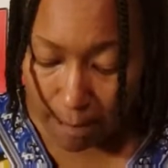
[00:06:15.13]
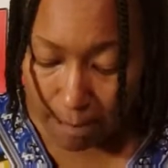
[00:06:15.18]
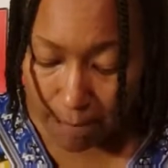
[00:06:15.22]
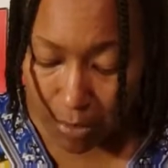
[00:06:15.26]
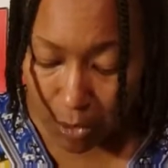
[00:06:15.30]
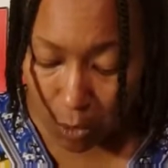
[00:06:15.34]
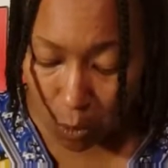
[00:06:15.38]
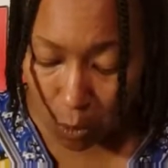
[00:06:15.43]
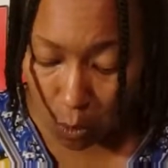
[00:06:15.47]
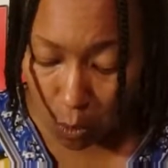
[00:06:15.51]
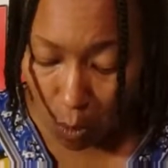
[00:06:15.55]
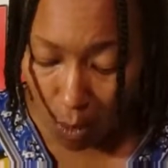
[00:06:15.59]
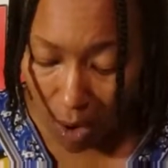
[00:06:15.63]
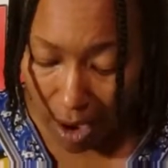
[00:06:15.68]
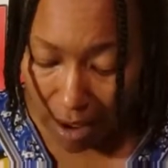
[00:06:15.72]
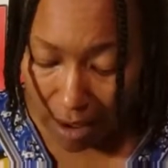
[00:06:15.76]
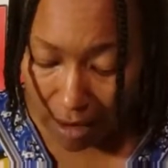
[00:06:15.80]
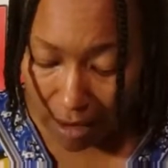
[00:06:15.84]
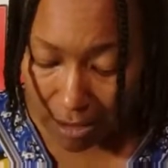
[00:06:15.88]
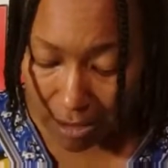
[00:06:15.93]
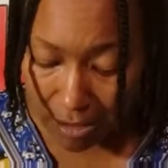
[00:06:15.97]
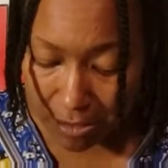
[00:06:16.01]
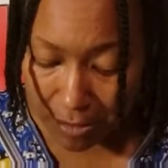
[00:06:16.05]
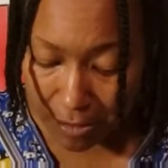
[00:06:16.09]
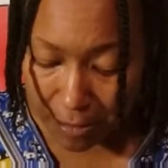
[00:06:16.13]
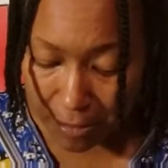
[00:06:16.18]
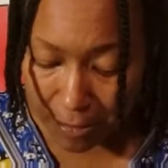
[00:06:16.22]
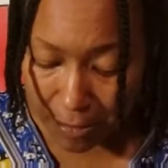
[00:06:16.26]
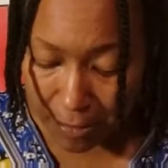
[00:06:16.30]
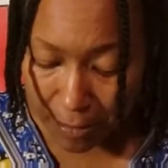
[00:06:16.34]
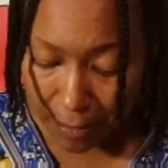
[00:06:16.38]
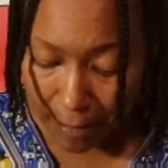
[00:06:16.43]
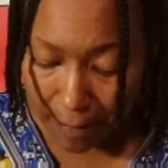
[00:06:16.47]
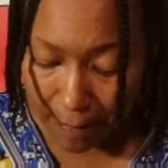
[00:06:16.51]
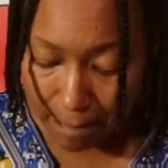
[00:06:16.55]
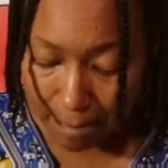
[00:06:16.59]
But while
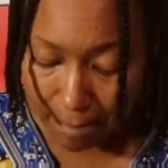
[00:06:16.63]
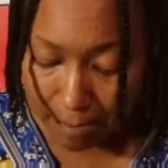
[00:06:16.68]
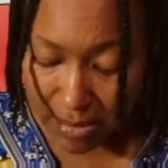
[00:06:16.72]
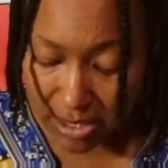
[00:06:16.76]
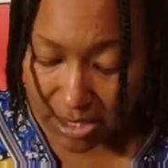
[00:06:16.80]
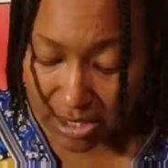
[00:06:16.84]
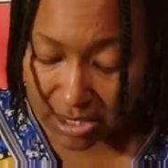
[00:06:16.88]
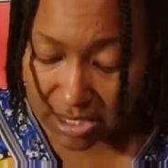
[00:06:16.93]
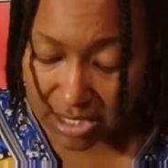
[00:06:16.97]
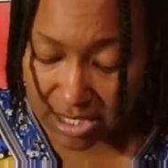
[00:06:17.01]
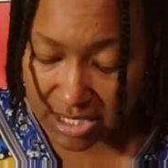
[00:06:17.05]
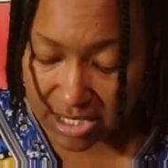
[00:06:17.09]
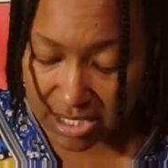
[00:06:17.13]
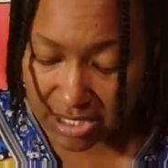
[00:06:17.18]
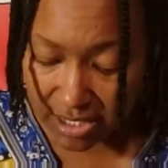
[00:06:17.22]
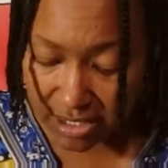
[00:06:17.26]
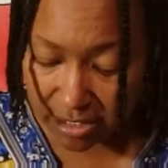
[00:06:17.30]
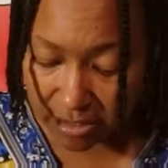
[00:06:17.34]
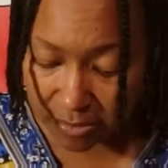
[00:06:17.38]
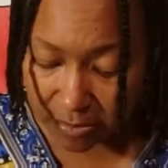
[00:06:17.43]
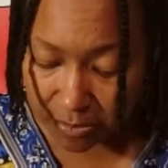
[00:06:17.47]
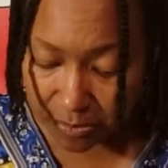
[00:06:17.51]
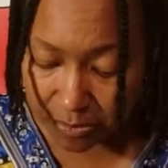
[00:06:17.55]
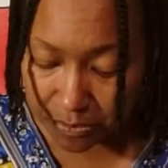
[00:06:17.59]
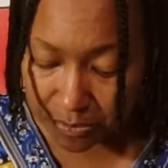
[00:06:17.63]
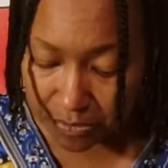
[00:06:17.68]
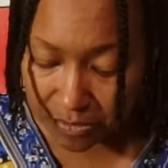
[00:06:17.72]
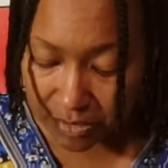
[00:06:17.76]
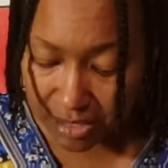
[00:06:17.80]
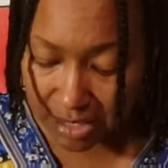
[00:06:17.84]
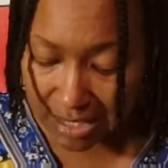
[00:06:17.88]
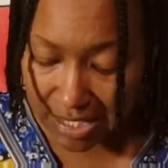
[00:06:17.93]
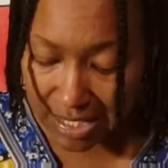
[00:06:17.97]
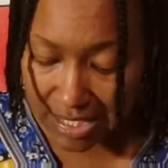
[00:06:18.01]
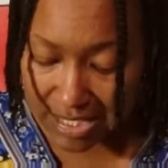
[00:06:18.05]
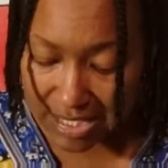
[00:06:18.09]
men slept,
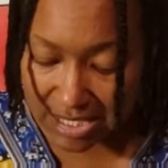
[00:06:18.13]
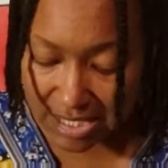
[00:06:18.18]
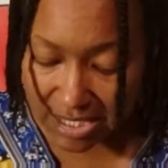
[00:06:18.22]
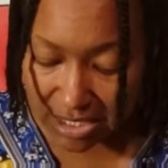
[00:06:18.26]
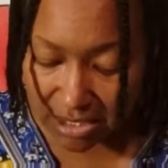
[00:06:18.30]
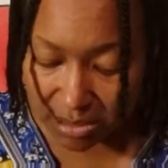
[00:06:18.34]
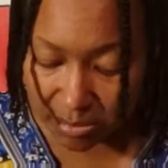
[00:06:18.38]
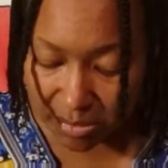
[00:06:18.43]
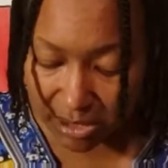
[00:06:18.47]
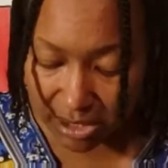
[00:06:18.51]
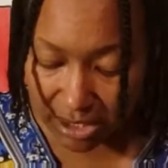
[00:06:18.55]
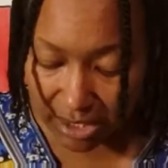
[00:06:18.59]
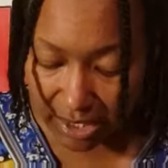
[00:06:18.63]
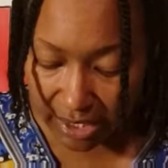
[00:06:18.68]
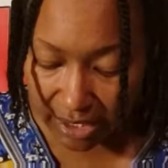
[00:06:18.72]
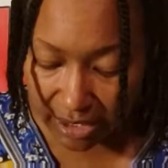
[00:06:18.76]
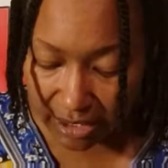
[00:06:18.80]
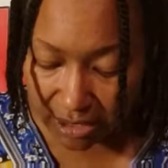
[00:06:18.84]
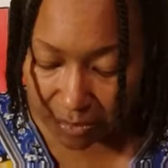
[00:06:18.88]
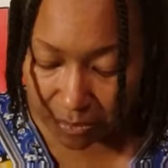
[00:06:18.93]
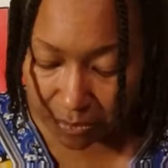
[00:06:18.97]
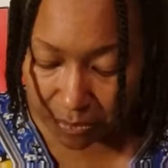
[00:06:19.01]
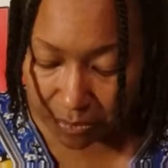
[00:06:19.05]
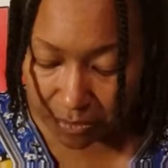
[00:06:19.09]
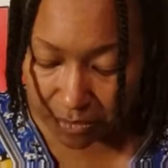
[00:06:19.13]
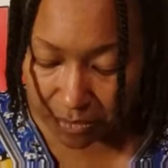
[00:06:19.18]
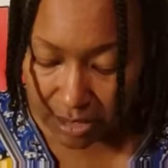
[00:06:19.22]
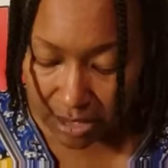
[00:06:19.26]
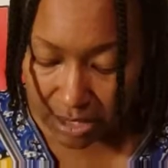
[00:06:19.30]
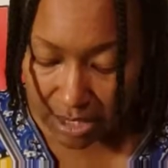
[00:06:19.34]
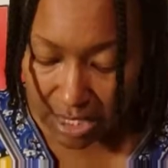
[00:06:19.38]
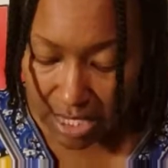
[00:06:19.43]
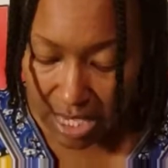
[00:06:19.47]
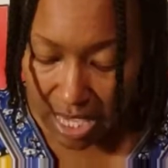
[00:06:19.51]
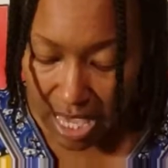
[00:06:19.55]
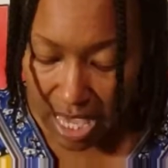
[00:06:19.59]
his enemy came
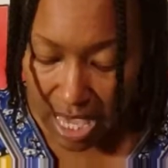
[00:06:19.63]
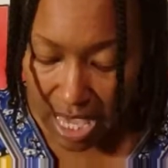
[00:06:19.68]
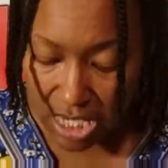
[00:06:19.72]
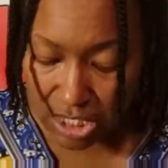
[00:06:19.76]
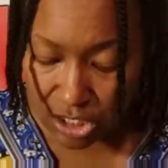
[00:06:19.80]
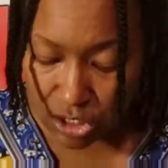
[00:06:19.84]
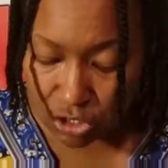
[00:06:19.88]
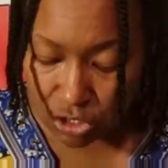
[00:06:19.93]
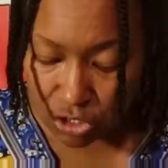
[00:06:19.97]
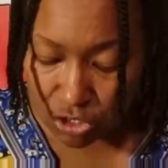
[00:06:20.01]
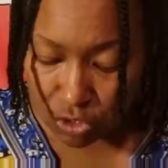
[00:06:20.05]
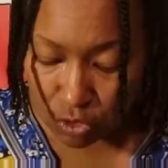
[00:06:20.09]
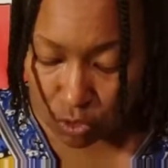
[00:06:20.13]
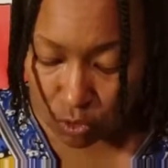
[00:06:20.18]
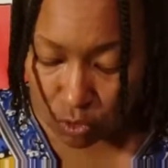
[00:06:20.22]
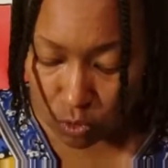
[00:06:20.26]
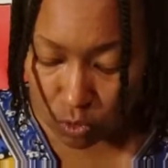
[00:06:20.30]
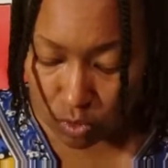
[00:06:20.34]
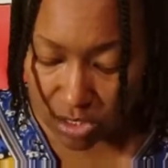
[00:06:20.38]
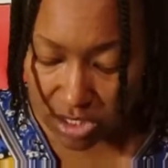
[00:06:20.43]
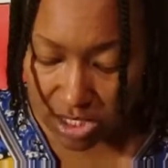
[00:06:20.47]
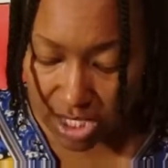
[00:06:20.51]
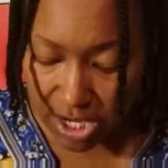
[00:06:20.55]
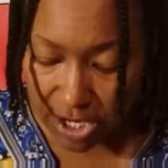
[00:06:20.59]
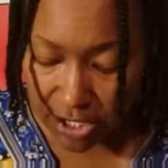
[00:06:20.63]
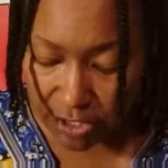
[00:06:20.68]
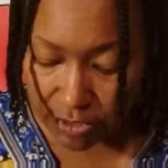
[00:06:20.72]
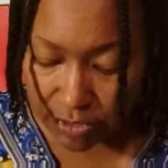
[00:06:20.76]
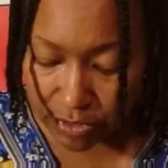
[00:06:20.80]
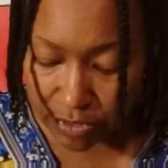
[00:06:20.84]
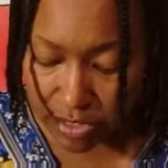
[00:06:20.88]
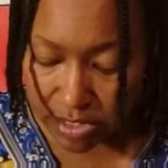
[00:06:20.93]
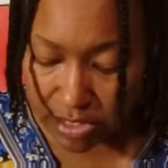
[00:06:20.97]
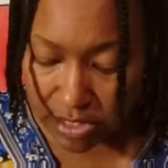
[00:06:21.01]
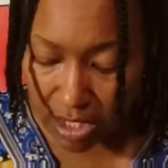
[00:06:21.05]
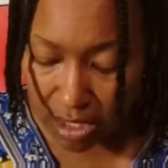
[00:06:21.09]
and sowed
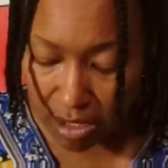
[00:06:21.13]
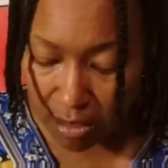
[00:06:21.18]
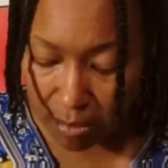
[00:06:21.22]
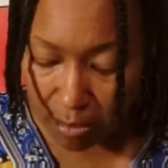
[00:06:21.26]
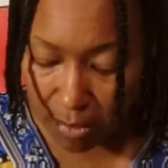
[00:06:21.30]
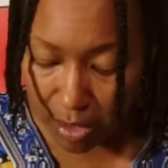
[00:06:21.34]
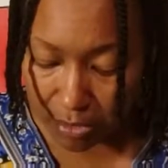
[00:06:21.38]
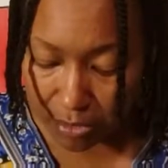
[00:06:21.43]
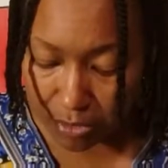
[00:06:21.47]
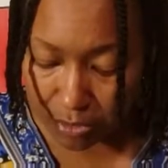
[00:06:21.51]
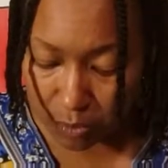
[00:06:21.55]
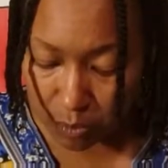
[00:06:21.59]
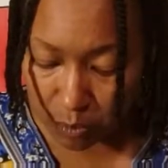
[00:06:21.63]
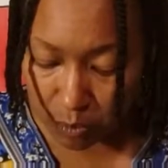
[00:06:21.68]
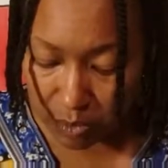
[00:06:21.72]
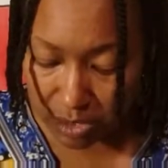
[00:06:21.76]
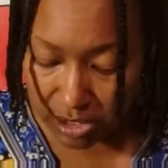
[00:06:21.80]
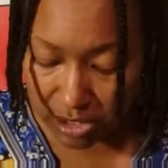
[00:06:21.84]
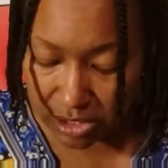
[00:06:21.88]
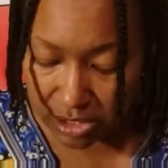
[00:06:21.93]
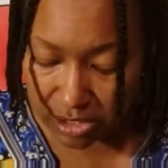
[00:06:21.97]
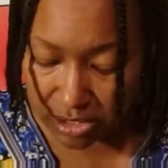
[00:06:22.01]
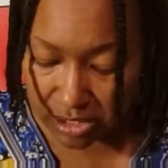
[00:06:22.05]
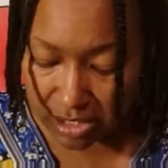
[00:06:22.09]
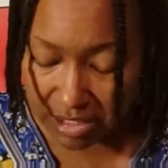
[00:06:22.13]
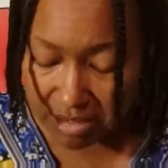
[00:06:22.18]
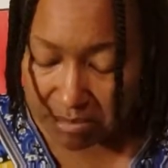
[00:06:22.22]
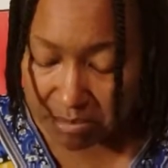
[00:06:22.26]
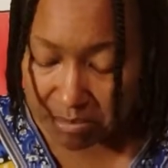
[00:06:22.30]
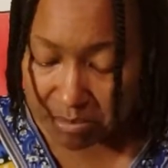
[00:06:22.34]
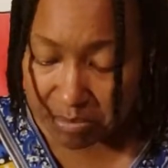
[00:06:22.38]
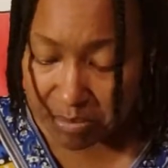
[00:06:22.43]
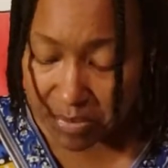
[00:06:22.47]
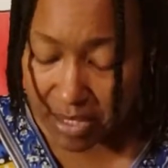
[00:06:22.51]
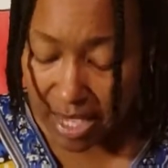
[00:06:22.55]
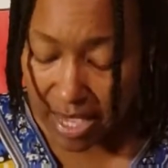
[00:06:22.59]
tares among the wheat
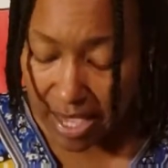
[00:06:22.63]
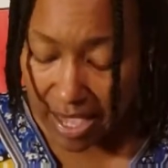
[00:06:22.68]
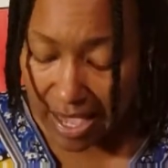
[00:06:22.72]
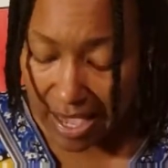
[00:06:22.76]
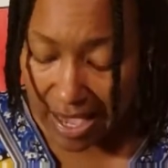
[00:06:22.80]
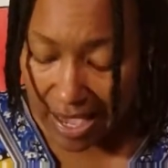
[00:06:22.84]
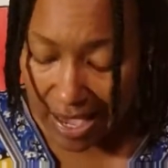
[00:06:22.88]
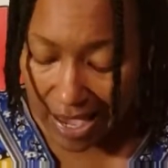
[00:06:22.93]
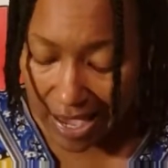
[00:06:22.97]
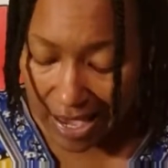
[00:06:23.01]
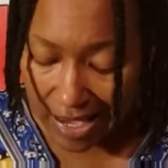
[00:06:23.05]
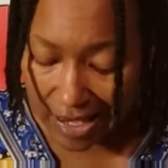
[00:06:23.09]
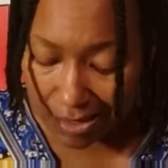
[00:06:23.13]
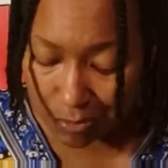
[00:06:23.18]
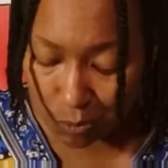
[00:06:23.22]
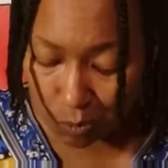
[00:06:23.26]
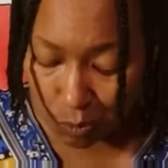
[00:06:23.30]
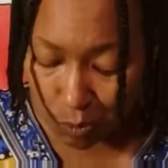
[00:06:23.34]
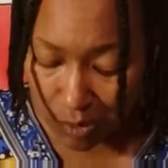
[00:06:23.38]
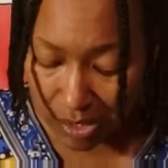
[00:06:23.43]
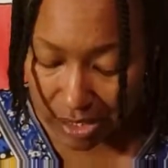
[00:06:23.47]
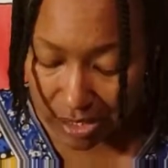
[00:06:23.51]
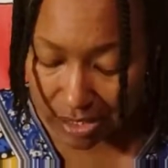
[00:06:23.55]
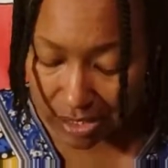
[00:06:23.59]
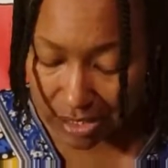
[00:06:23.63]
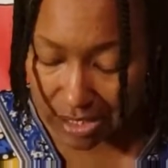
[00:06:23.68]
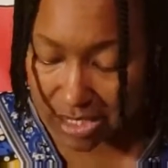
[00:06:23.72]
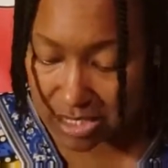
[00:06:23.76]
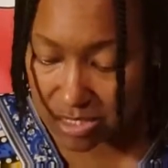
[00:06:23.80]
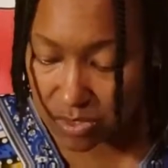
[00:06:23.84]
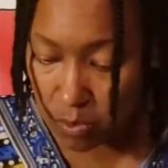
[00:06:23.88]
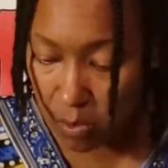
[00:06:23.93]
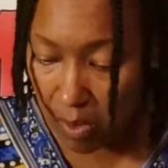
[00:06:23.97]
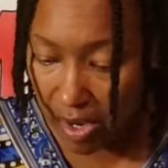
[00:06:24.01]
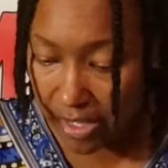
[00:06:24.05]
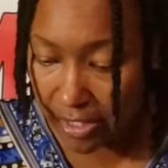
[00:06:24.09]
and went
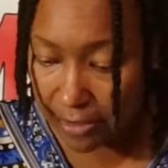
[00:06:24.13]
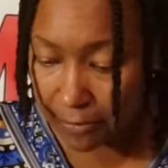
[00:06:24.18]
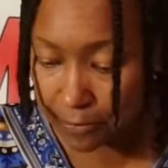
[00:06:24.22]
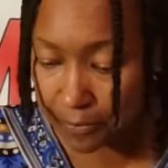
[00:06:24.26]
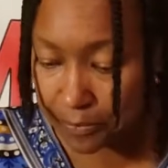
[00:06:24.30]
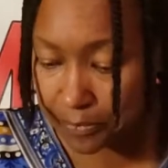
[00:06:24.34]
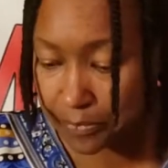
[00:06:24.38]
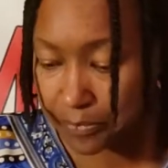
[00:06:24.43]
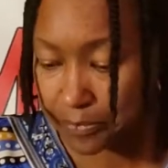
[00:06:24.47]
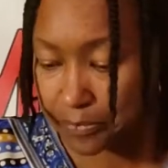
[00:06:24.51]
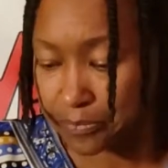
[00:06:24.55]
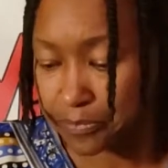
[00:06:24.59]
his way.